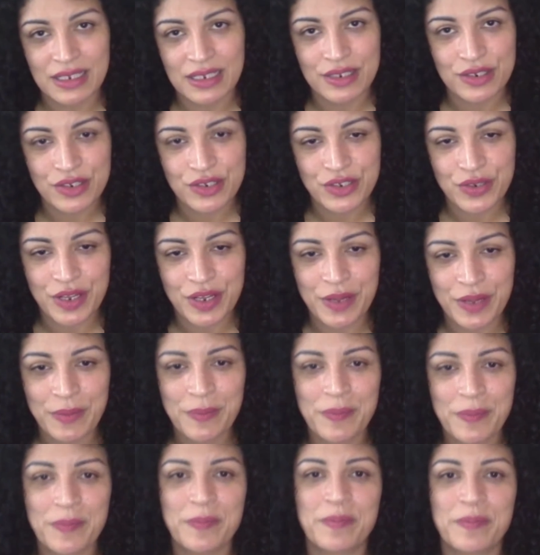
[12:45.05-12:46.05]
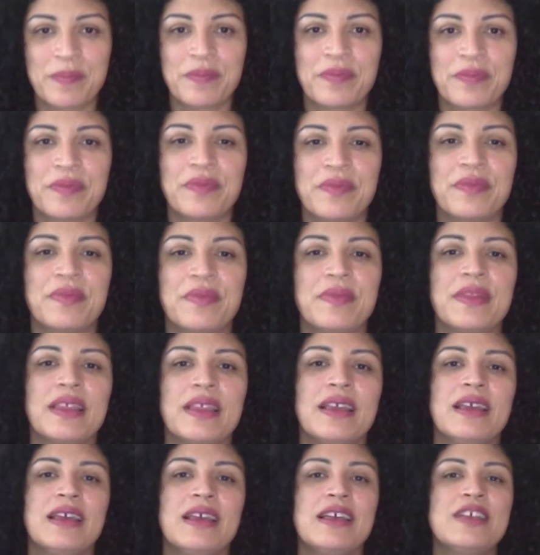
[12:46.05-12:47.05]
industry.
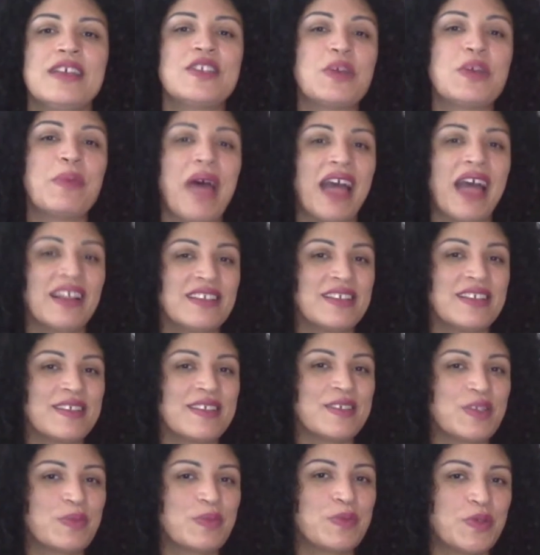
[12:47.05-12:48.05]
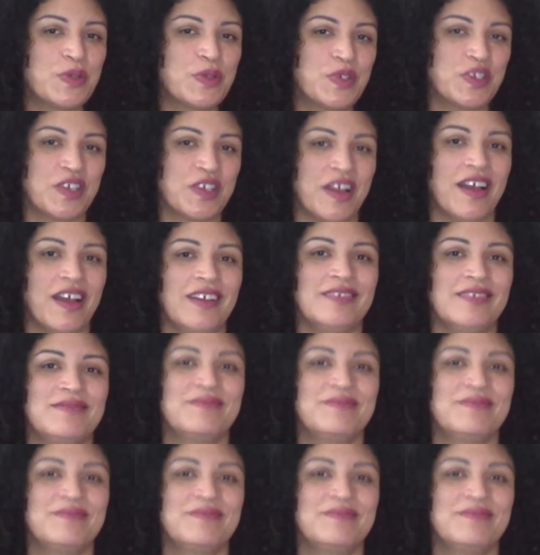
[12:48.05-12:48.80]
So back to this moonshot.